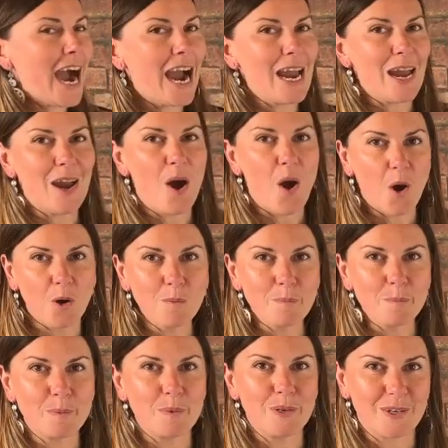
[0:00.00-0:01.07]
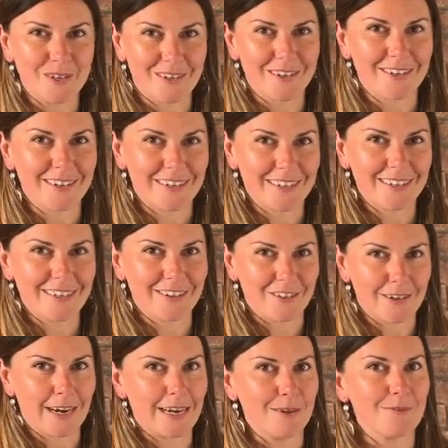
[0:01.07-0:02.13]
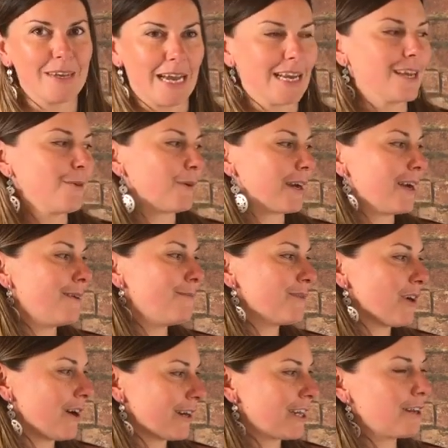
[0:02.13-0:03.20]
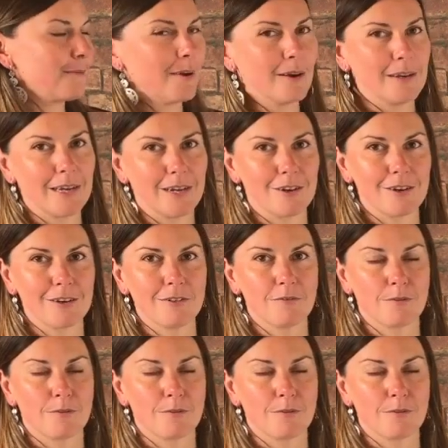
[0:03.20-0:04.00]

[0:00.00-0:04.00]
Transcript: I hope you're you're kind of getting what I'm talking about here